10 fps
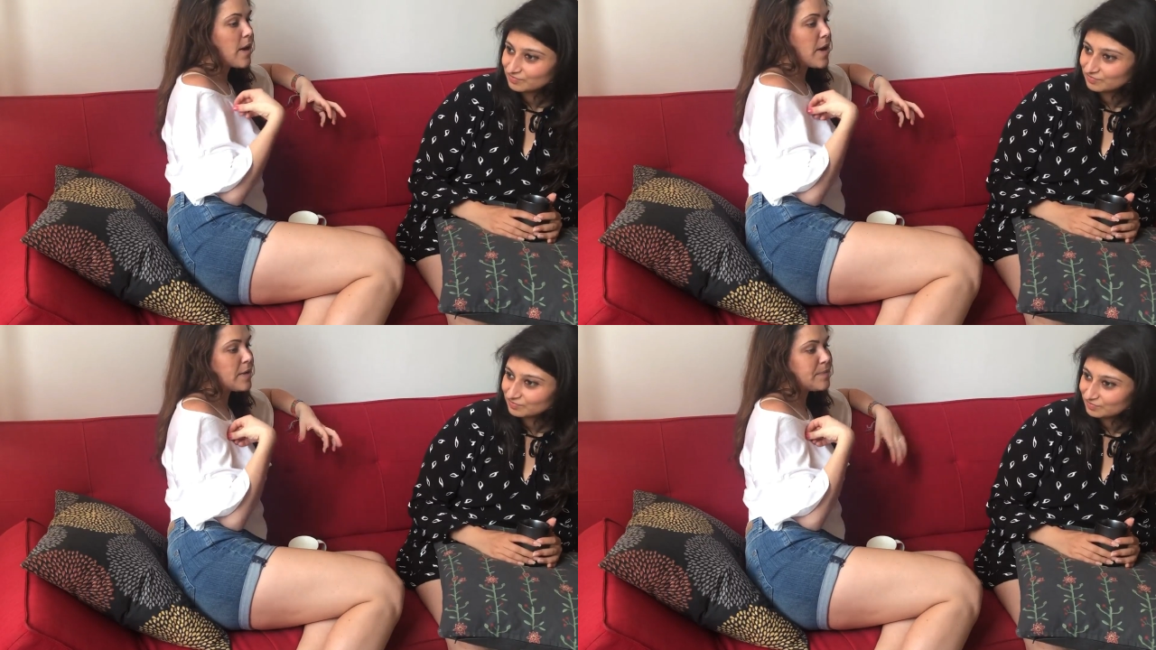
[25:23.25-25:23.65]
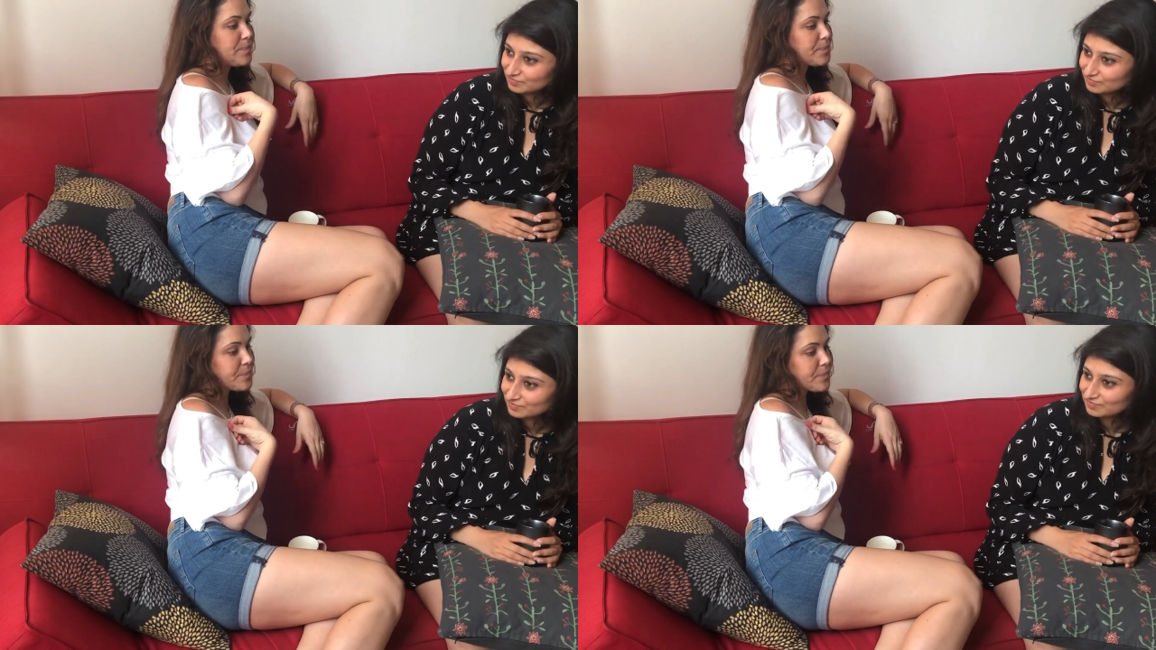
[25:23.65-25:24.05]

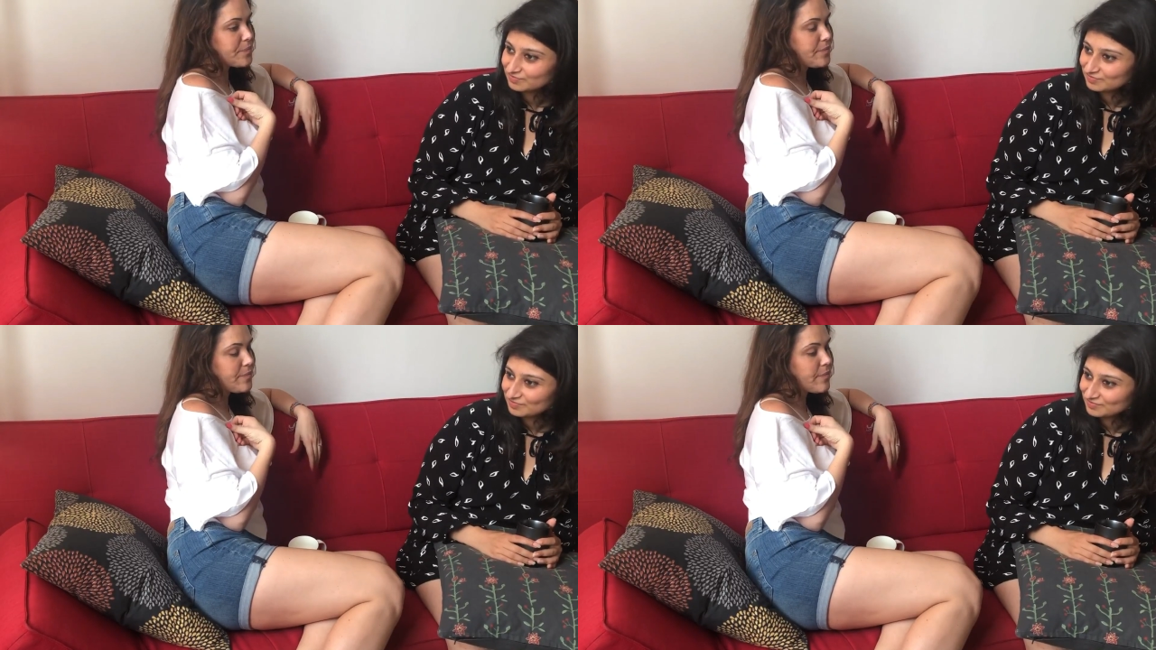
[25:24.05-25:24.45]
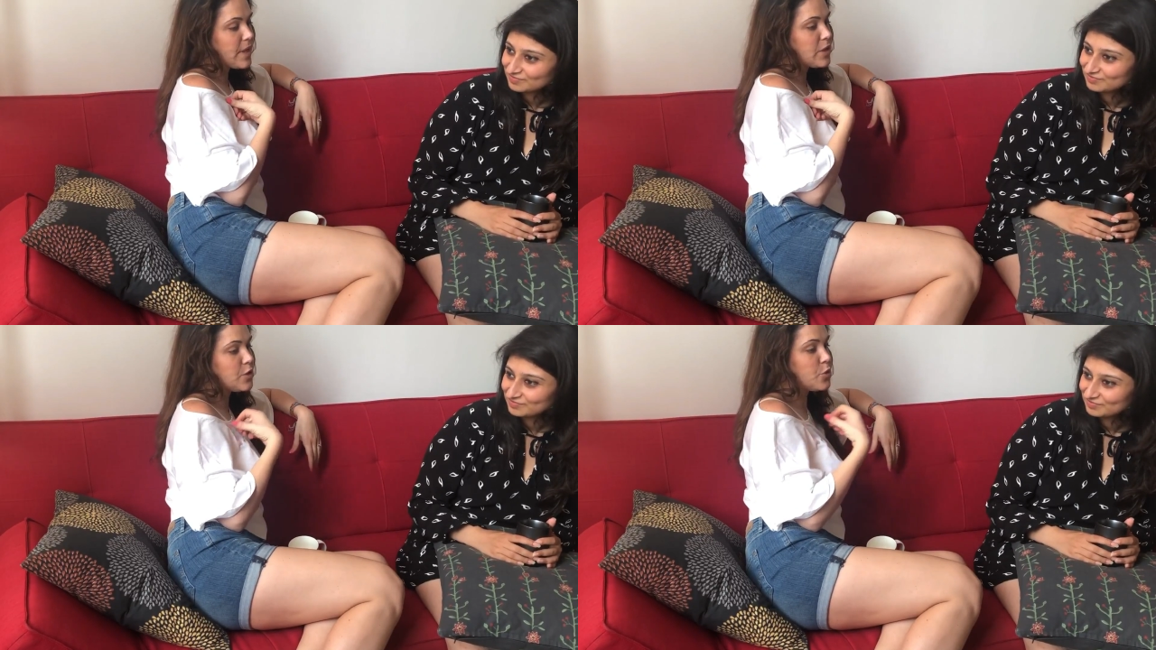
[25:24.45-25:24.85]
Speaker 1: um,
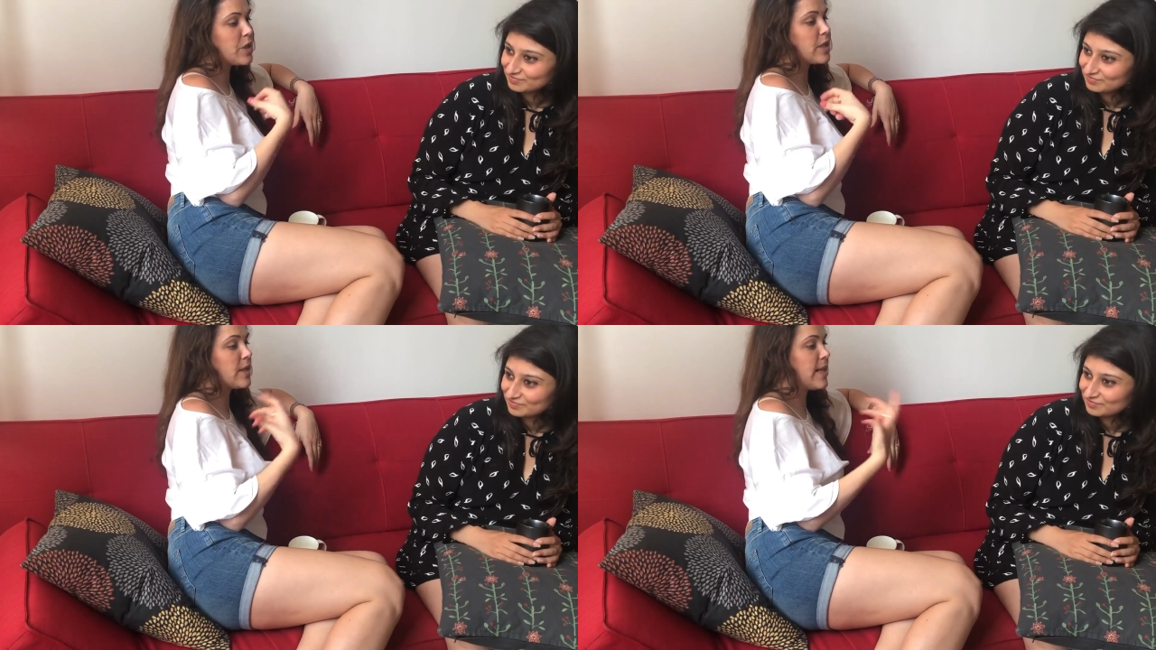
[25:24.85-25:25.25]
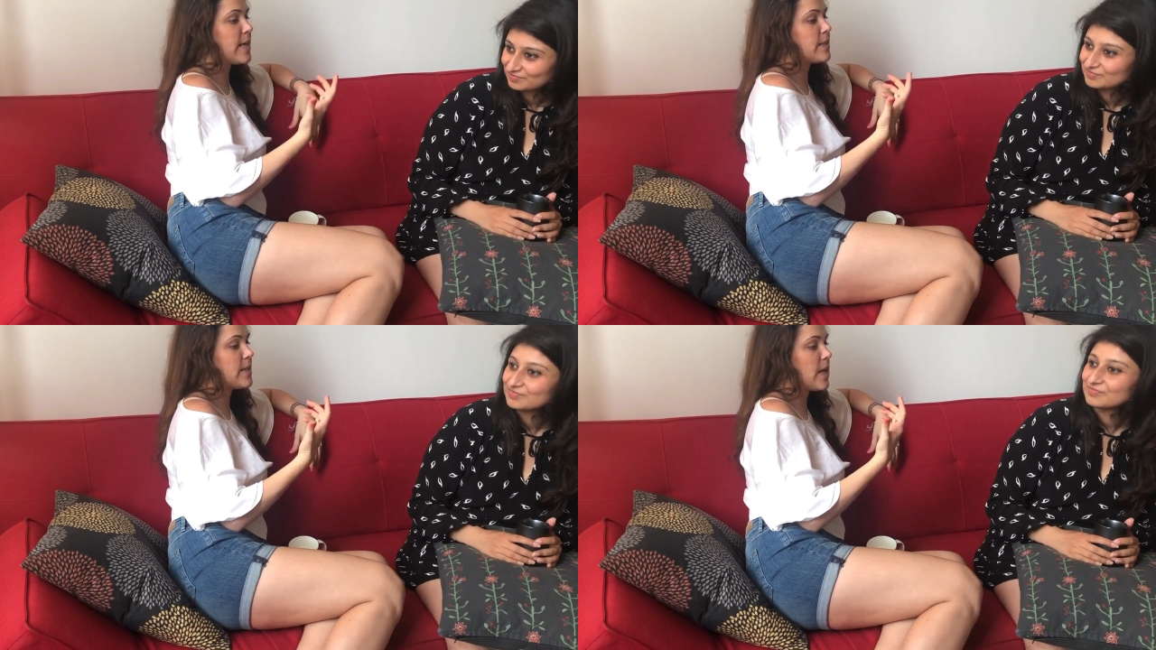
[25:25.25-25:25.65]
doing the
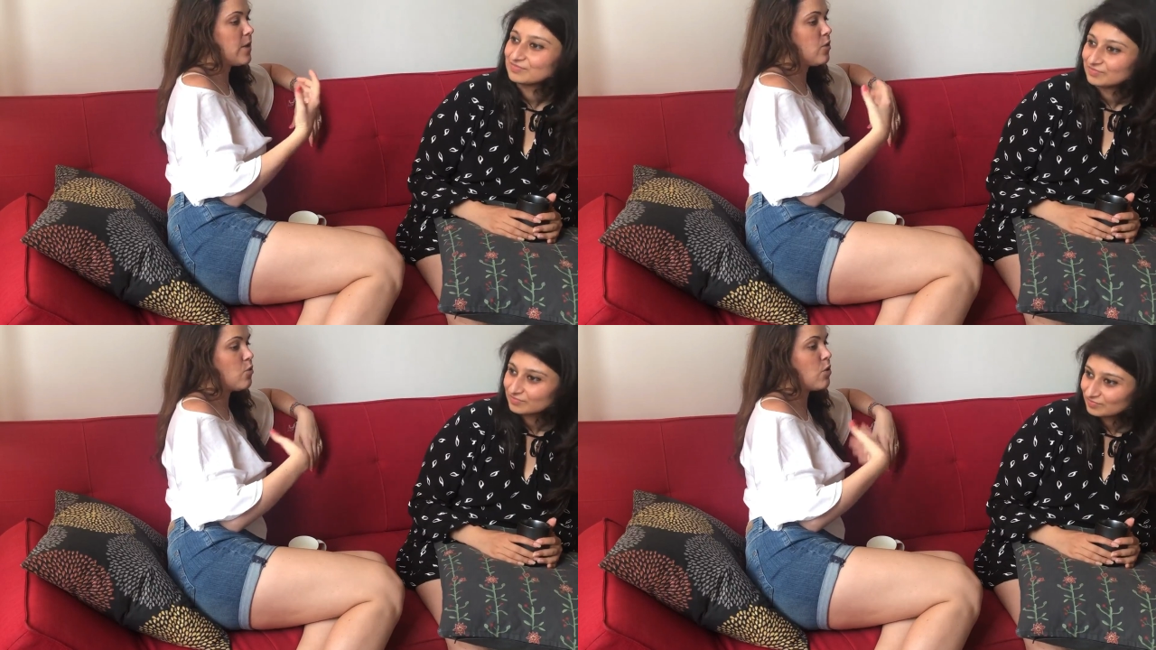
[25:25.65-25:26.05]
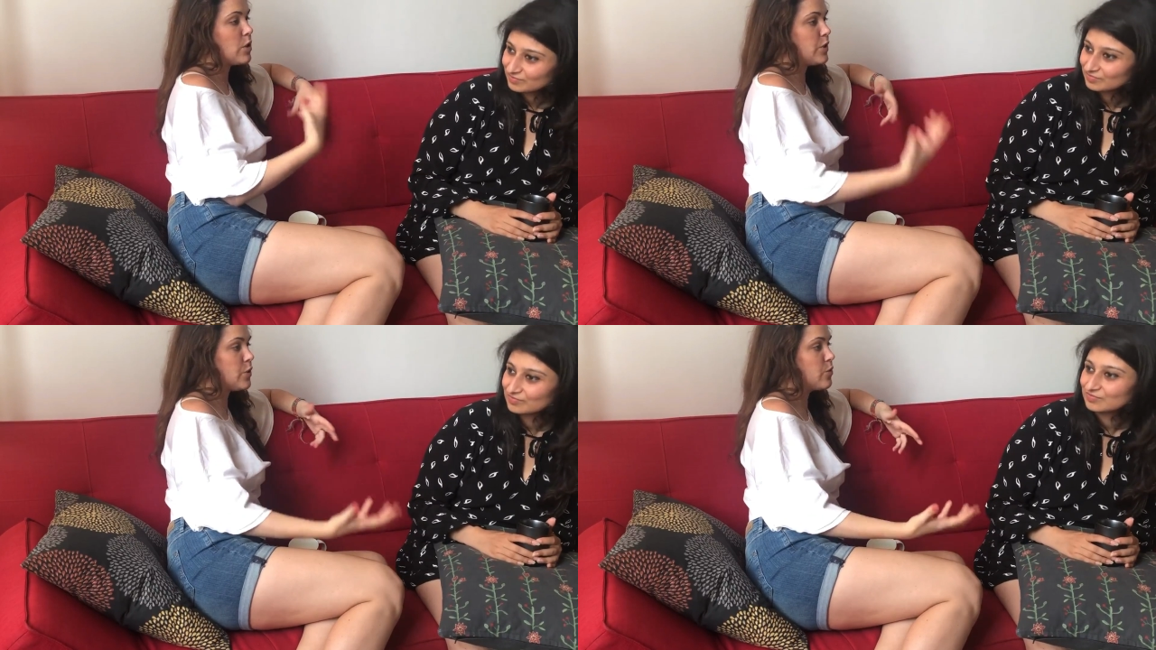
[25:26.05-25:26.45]
things that you
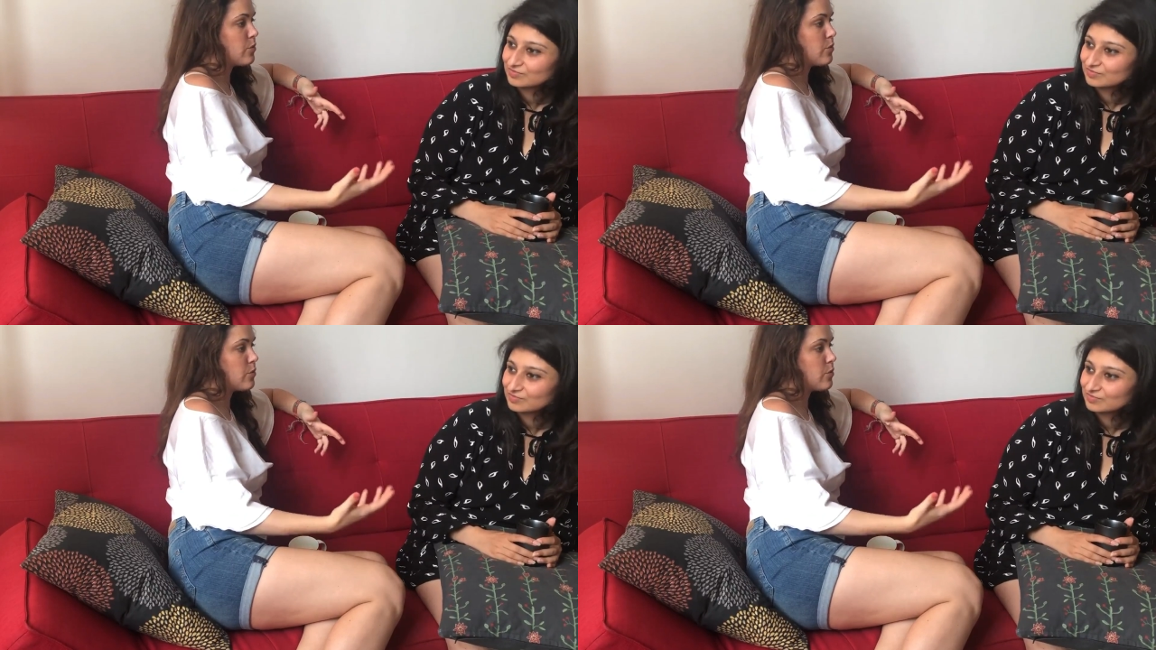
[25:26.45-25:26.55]
want to